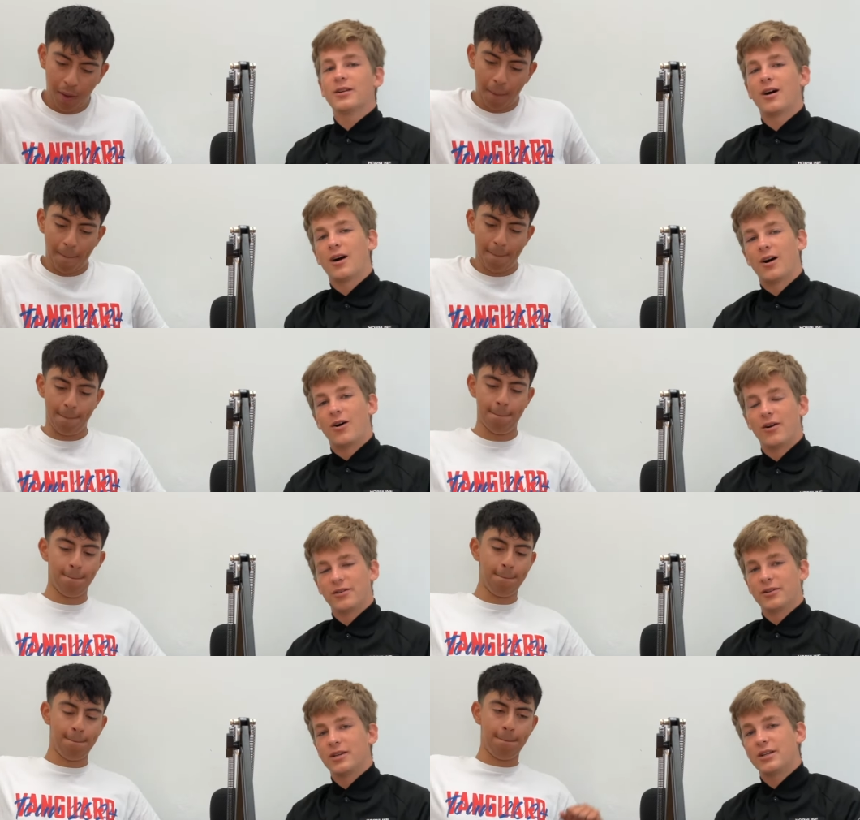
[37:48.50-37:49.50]

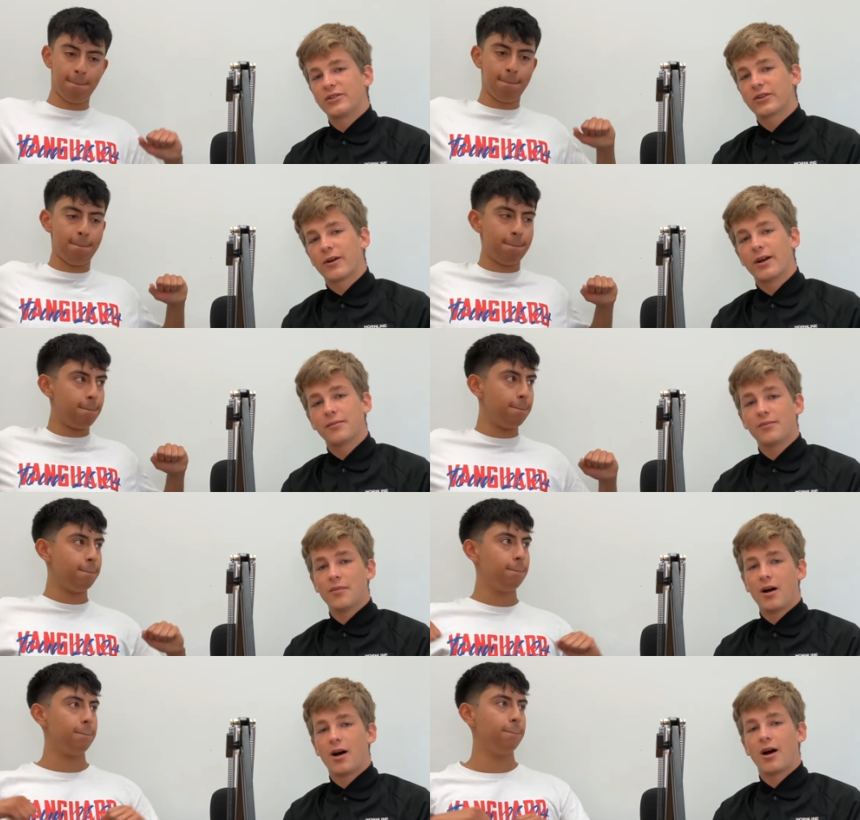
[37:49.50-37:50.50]
Speaker 1: on Instagram,
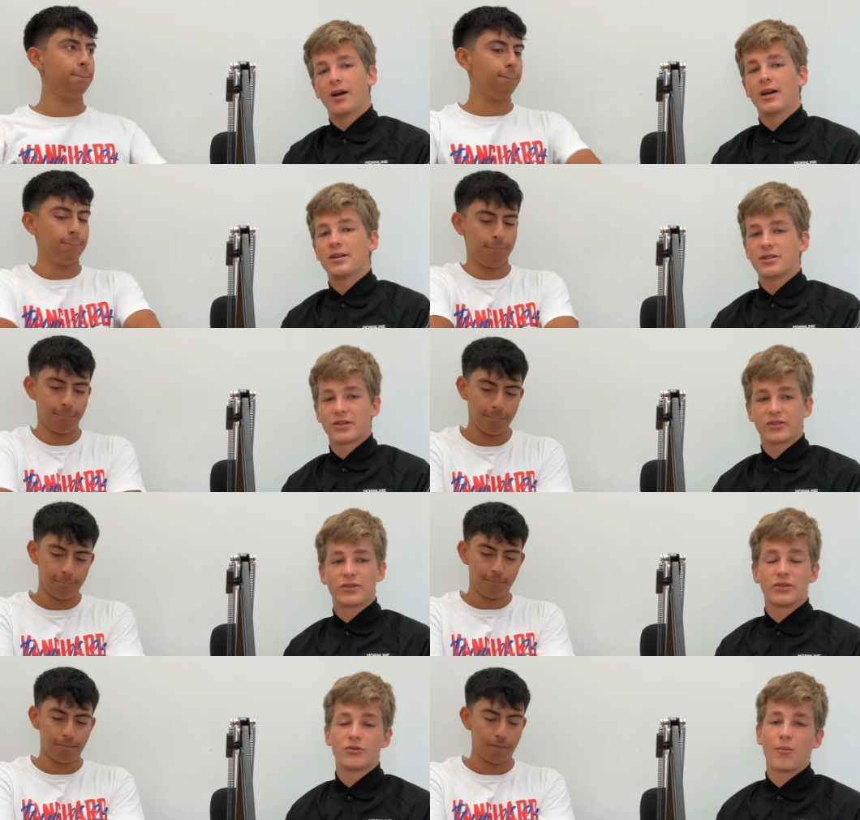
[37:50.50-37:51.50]
and just
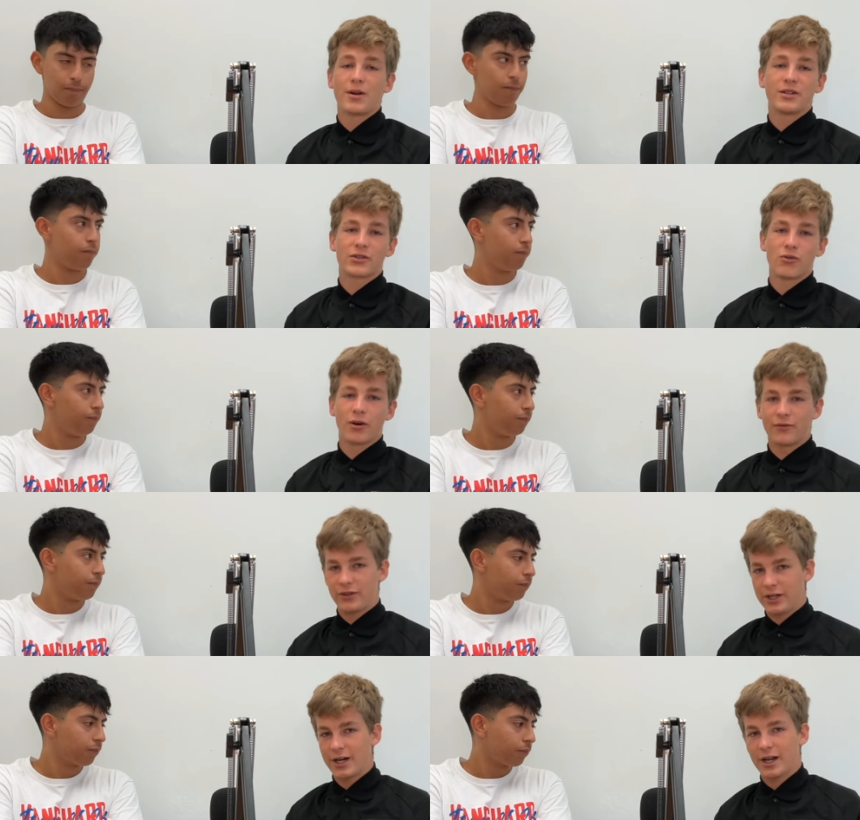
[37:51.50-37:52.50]
join my Discord if you
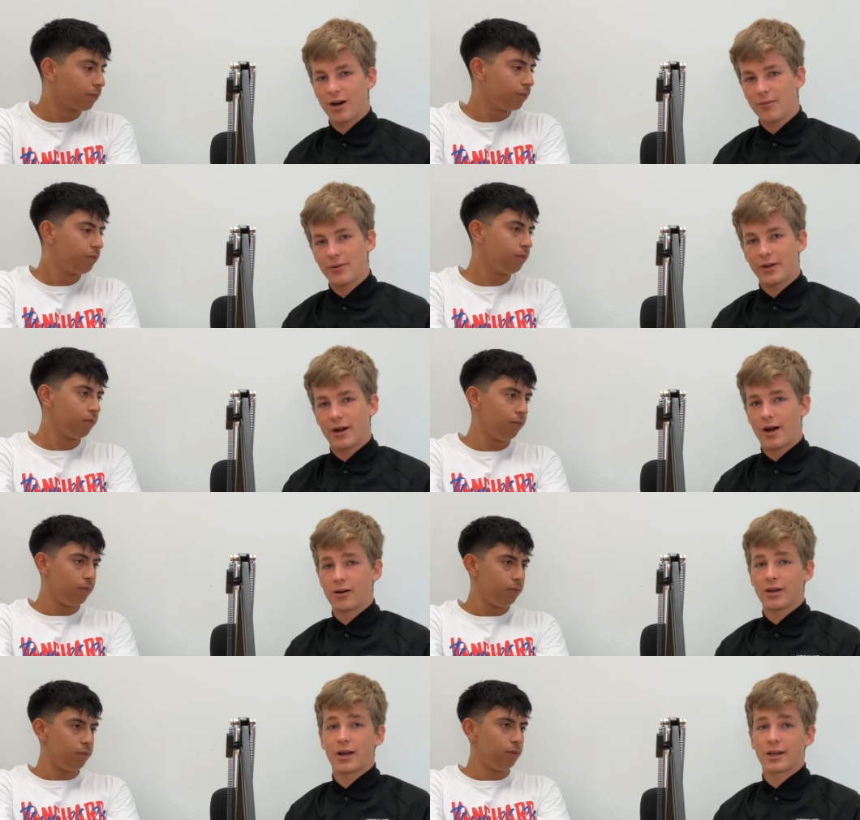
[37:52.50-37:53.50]
need any help, and I
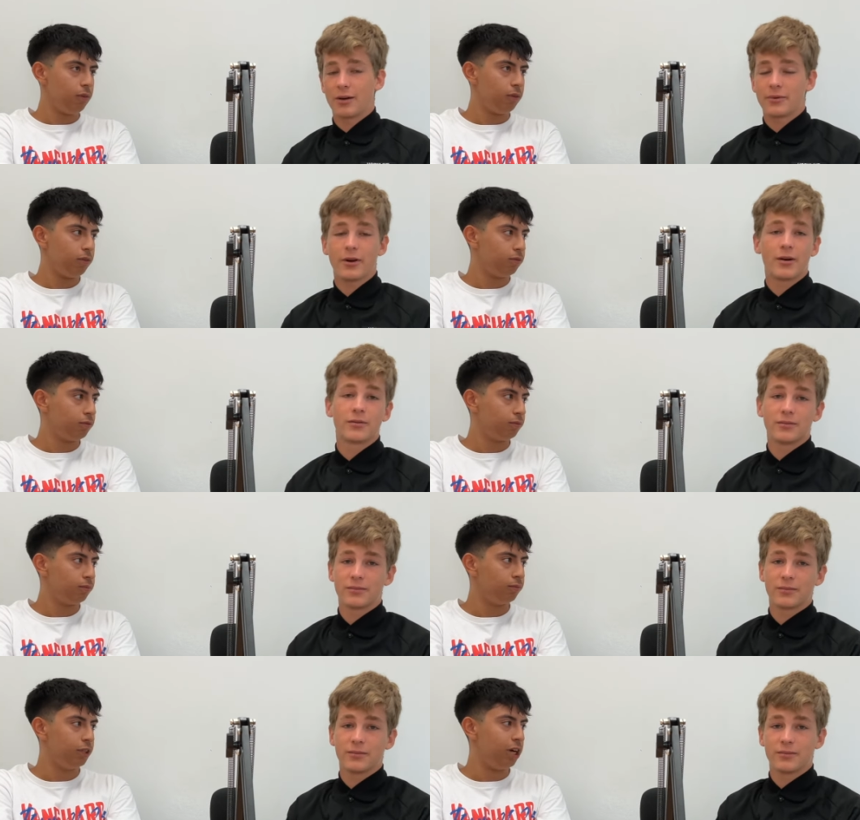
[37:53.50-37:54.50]
can help you out.
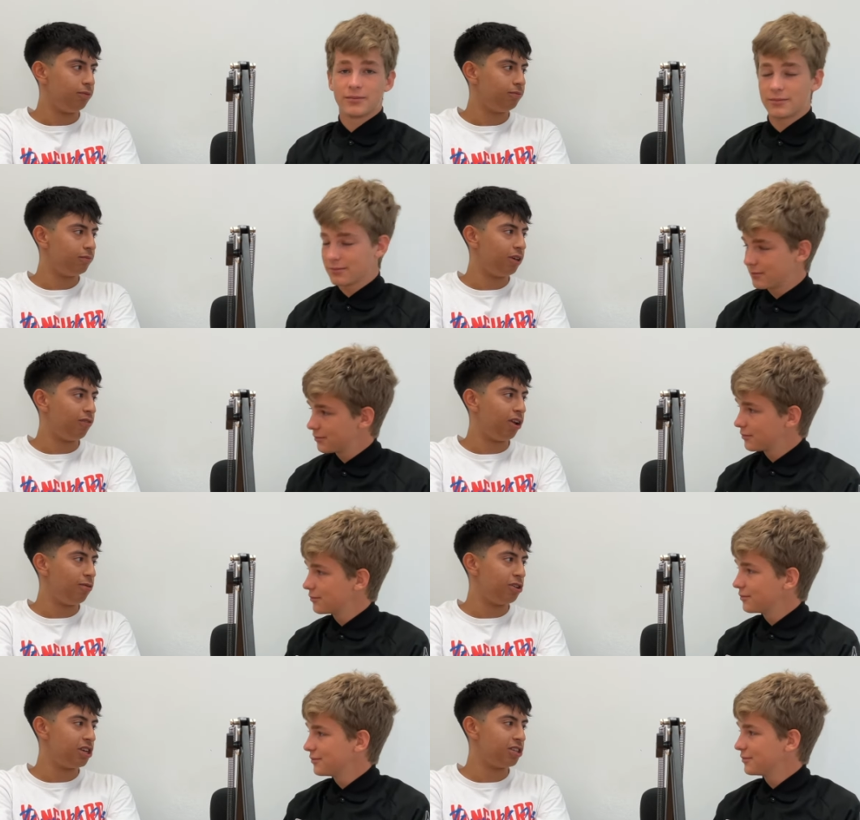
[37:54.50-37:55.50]
Speaker 2: Yeah. Go follow him
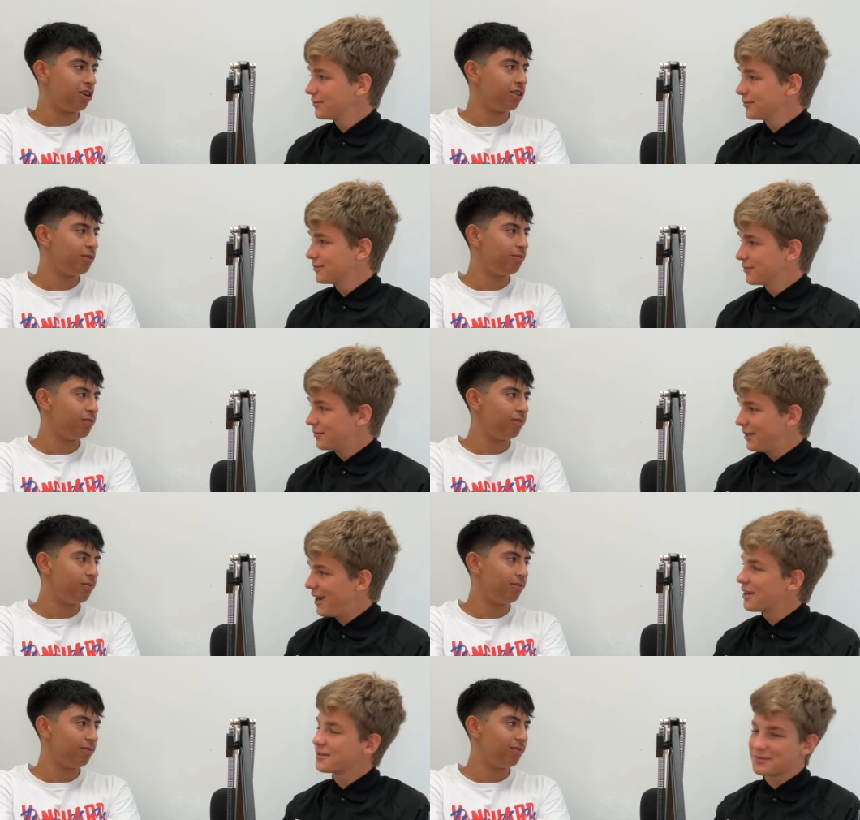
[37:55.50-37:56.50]
on TikTok.
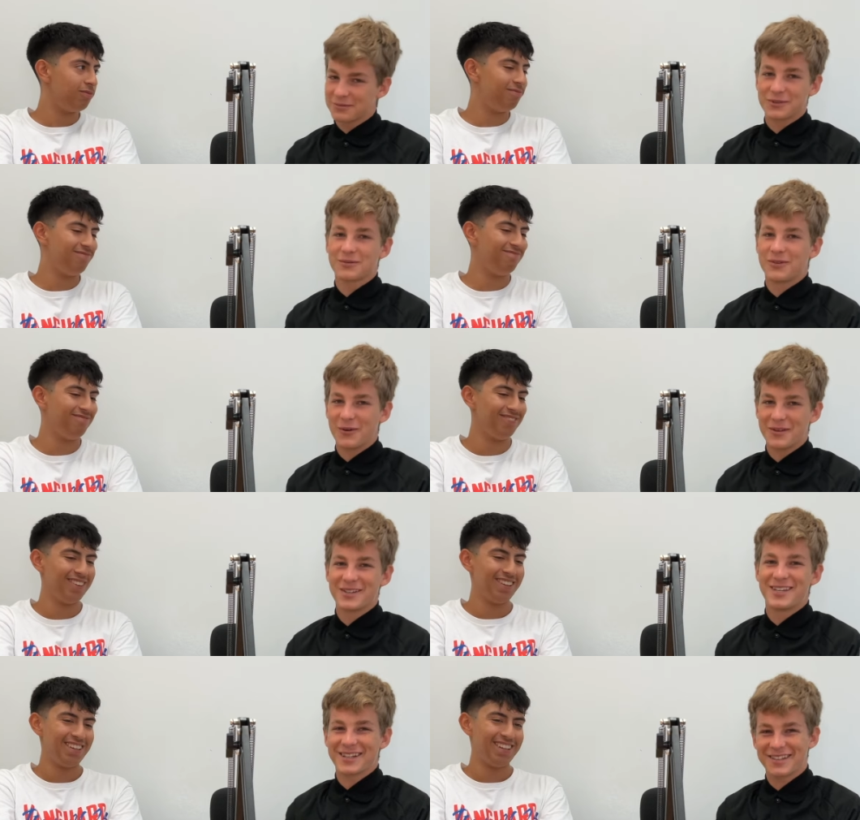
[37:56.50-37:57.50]
Speaker 1: Yeah. Follow me on
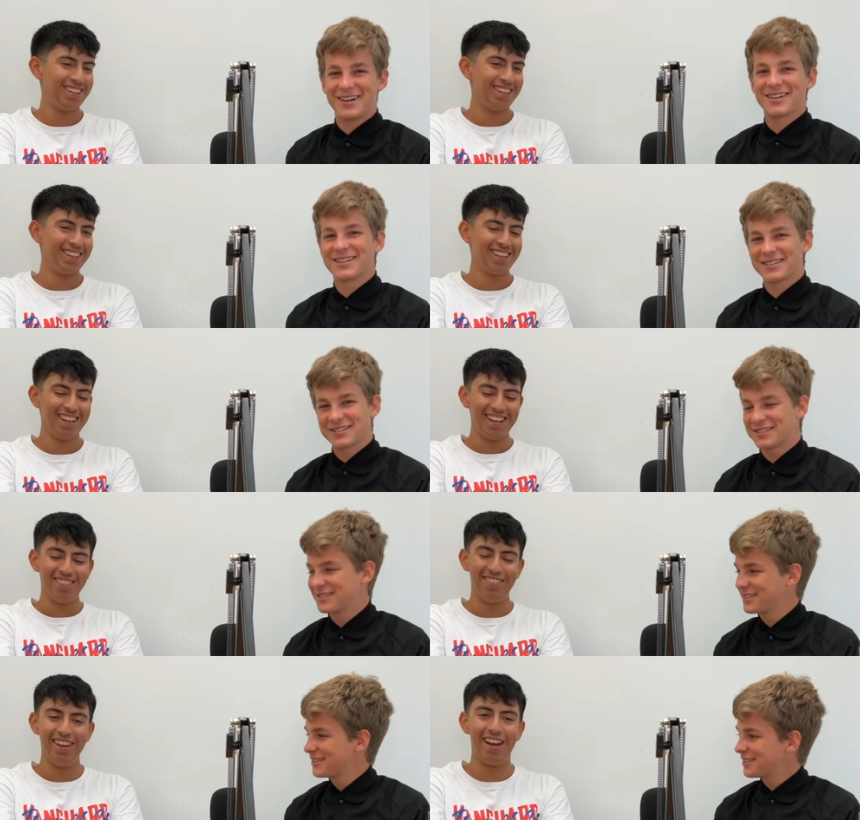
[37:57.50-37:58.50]
TikTok.
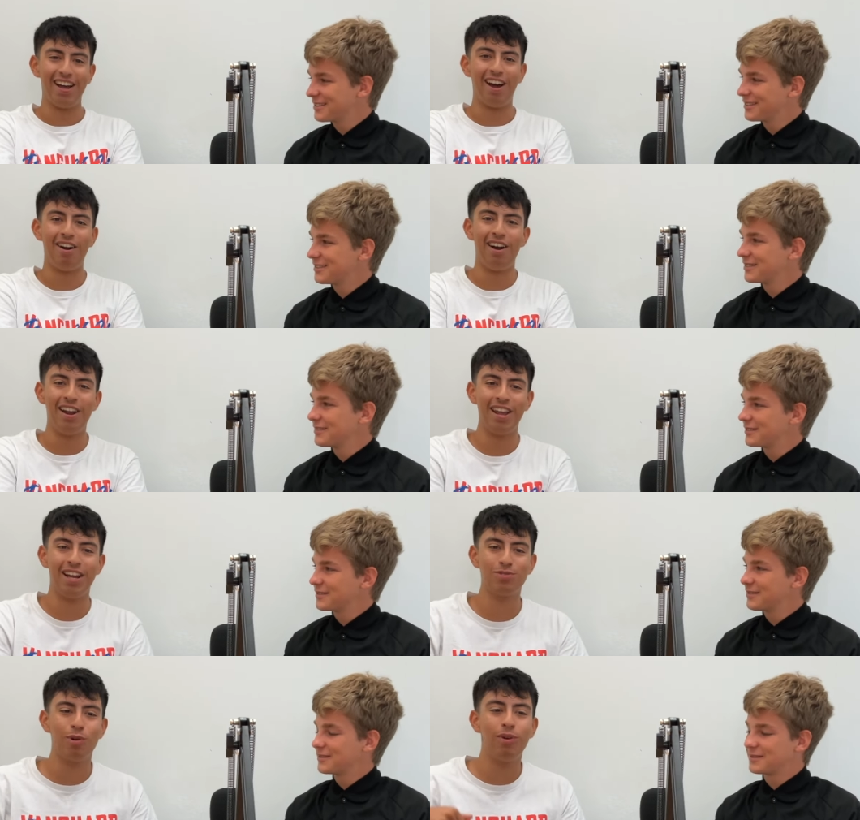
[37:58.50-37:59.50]
Speaker 2: But yeah. Alrighty,
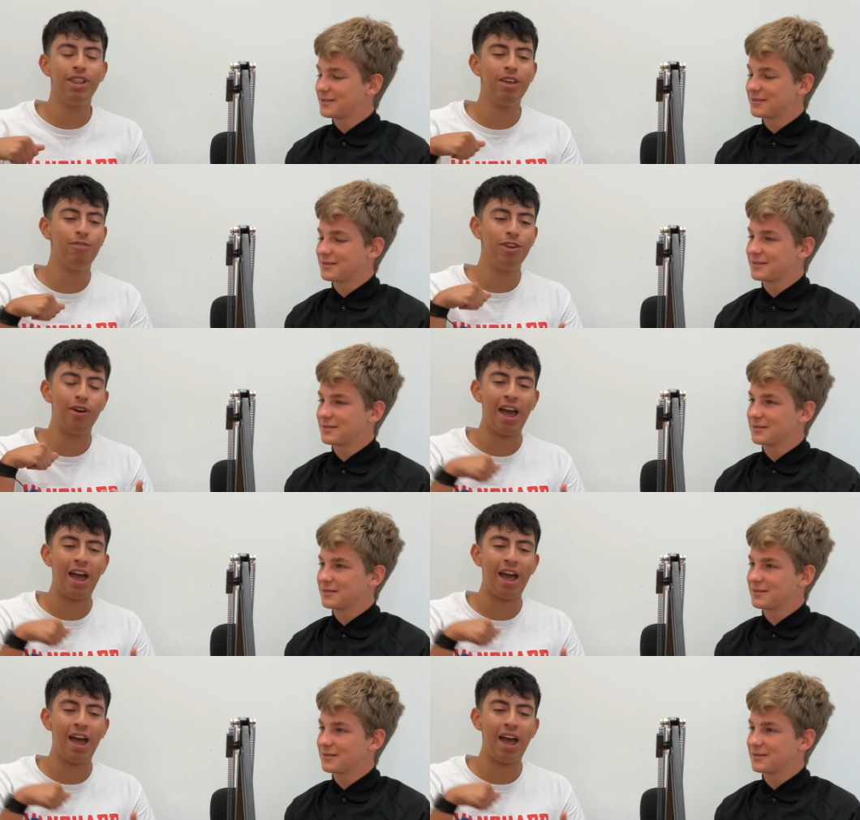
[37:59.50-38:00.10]
guys. Well, we'll leave you